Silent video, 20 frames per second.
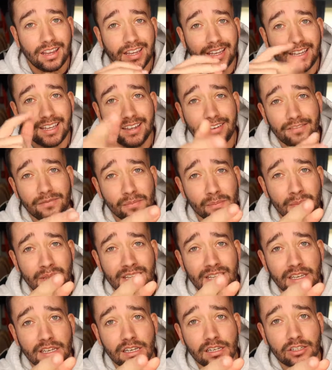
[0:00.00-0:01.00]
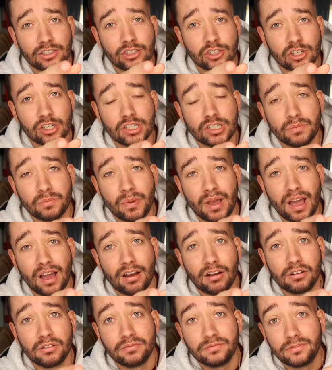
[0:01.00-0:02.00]
give me just
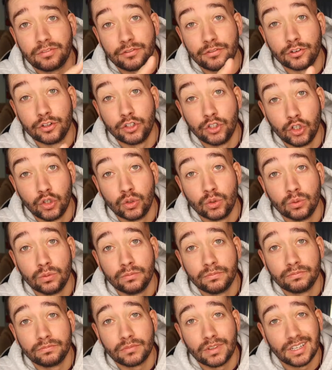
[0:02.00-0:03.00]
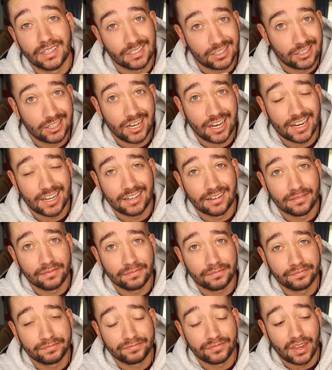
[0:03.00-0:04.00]
about, for you, a second,
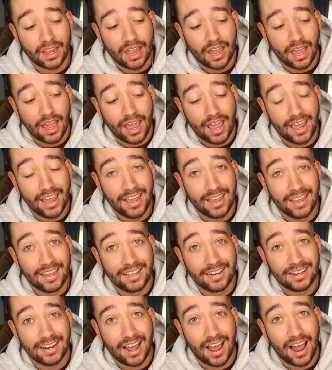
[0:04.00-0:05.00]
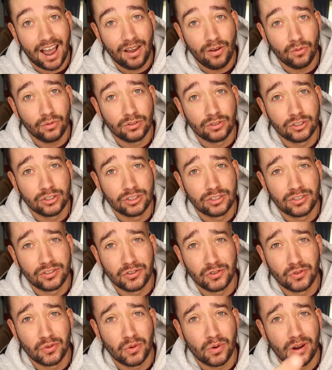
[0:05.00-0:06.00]
and I will just
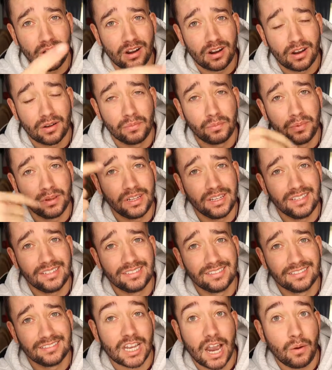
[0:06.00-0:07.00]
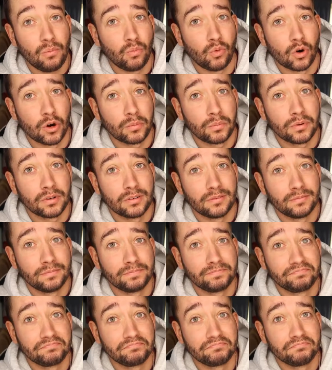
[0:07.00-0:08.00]
do a complete time warp.
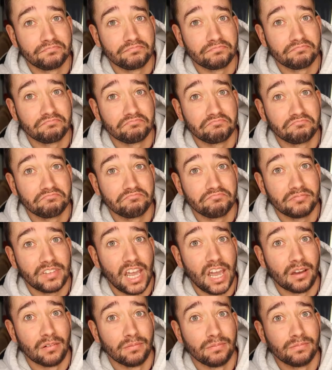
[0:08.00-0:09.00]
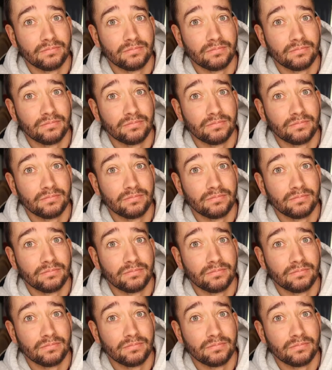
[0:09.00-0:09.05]
Yeah.